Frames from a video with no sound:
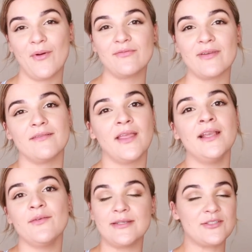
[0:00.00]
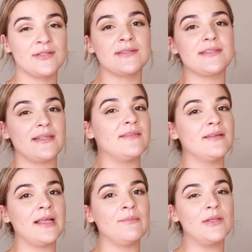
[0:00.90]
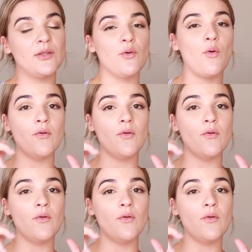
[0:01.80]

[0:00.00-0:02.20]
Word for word: If you have any questions, leave them down below.